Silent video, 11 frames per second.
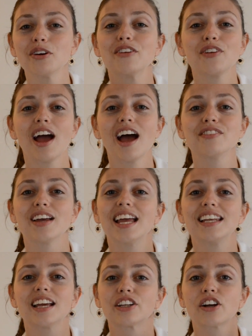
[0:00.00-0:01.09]
if you have
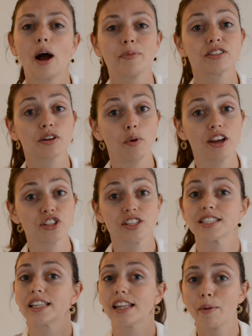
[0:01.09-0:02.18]
any other comments or
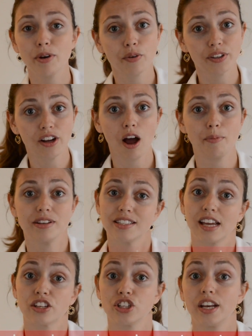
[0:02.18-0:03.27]
questions, let me know in the comment
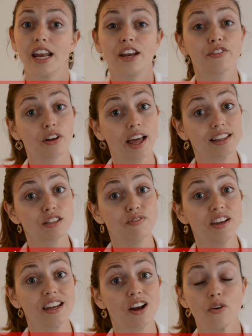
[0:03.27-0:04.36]
section. And if you like this
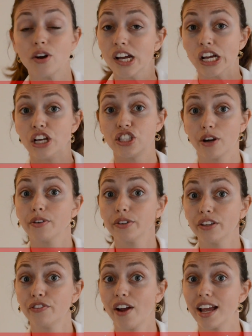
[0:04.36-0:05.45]
video, share it with
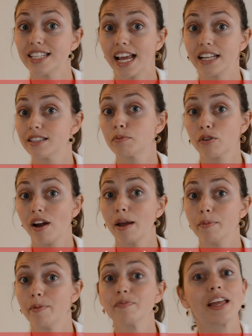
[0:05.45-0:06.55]
a friend and
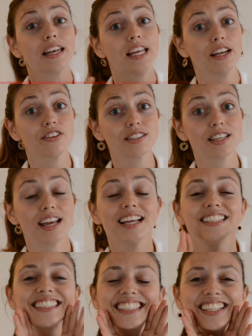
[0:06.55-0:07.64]
subscribe. And here's
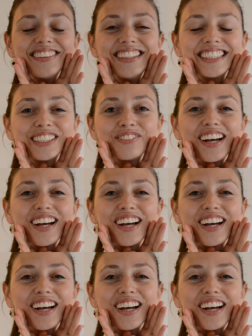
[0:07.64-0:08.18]
today's cuteness